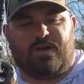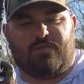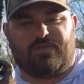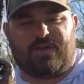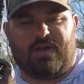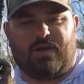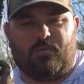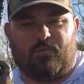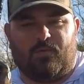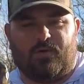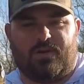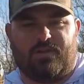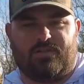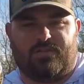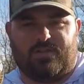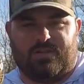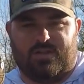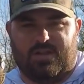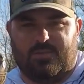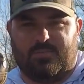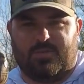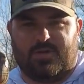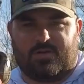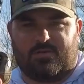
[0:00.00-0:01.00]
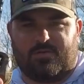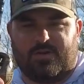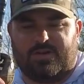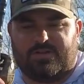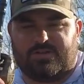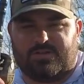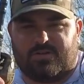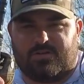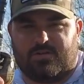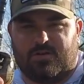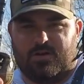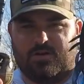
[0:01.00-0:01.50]
I've got one of the limit
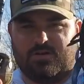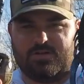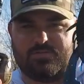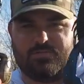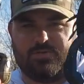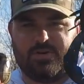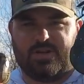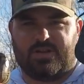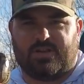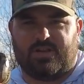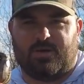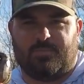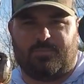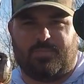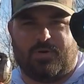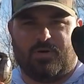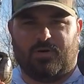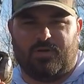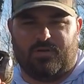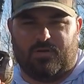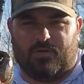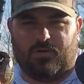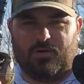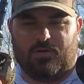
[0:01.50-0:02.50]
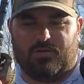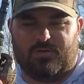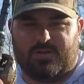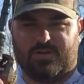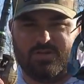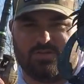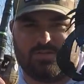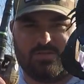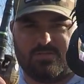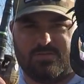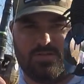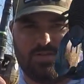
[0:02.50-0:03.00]
creature crawls rigged up on, on
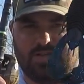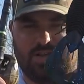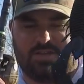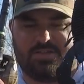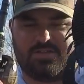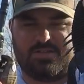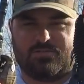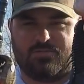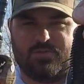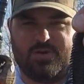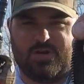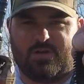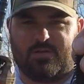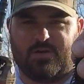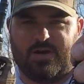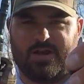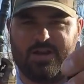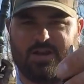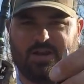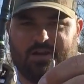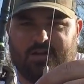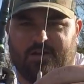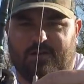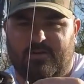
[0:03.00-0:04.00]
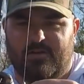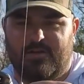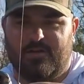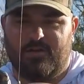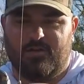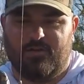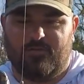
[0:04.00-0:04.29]
this Texas rig right here